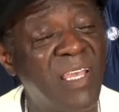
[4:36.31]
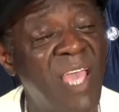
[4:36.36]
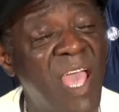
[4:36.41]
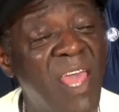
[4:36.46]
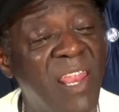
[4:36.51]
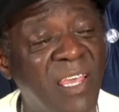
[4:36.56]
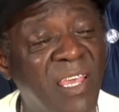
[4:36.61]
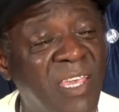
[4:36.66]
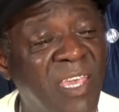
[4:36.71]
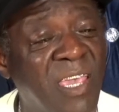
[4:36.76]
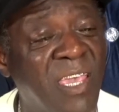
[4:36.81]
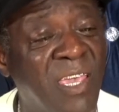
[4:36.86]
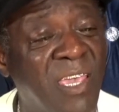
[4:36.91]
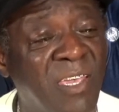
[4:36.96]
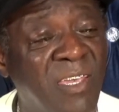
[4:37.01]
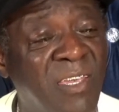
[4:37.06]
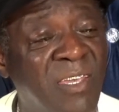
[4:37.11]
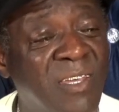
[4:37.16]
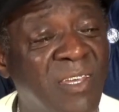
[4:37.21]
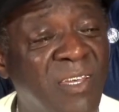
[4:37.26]
a
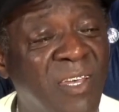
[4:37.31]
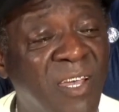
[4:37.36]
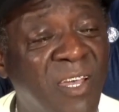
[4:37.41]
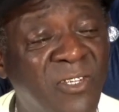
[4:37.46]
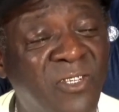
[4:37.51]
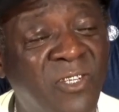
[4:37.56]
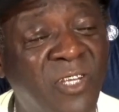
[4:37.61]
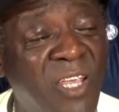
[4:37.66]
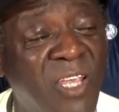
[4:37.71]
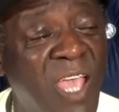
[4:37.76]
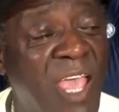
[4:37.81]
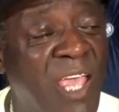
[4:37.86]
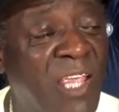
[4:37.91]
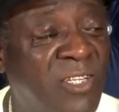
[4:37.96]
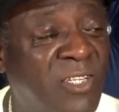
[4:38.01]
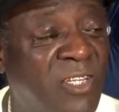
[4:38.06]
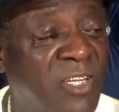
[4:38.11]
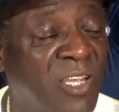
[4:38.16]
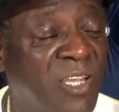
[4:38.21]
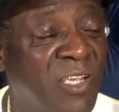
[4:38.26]
gig, a
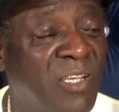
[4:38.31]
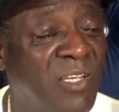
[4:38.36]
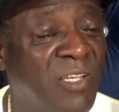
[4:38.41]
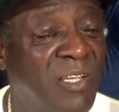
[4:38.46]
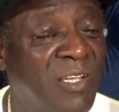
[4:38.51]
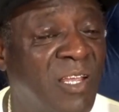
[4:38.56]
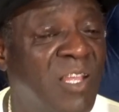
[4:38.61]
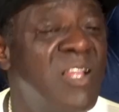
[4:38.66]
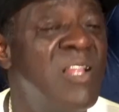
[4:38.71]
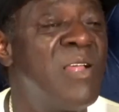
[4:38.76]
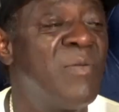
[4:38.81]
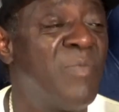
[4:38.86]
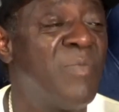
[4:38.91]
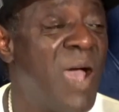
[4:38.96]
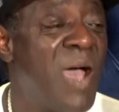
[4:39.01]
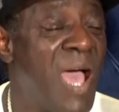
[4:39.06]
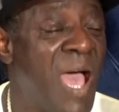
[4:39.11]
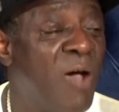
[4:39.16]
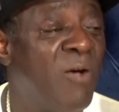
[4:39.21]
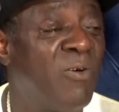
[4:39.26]
G.I.G. But
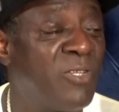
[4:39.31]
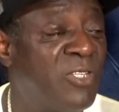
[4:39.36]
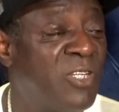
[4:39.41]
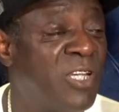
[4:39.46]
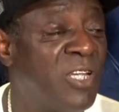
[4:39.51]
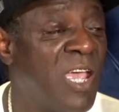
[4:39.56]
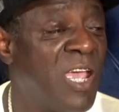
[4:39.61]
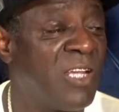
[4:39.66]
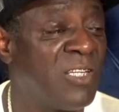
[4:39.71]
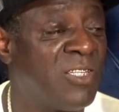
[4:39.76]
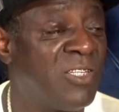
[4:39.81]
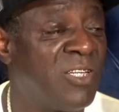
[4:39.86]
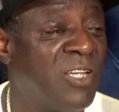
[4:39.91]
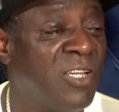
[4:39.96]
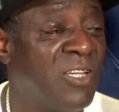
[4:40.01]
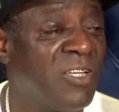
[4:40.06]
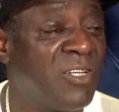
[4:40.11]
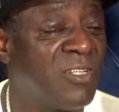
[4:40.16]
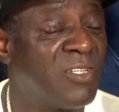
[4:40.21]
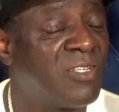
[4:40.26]
our G.I.G.
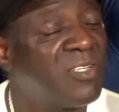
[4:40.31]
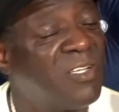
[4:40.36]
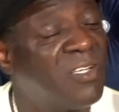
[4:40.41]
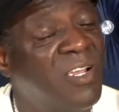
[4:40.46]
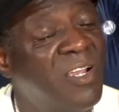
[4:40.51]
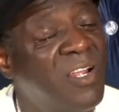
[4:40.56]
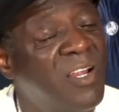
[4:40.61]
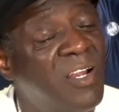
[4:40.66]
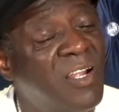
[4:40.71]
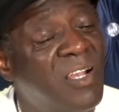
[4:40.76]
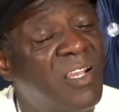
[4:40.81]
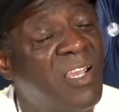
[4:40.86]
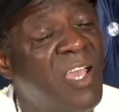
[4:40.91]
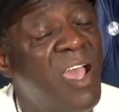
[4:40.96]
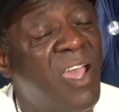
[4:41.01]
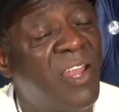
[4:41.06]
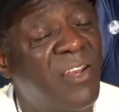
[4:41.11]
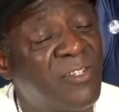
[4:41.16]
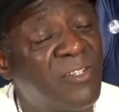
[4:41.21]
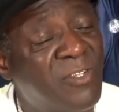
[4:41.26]
is
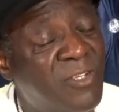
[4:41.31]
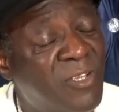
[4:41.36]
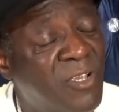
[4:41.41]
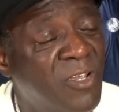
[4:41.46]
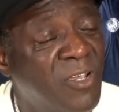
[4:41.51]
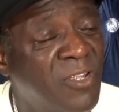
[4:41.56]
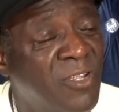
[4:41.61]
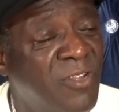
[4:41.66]
God is good.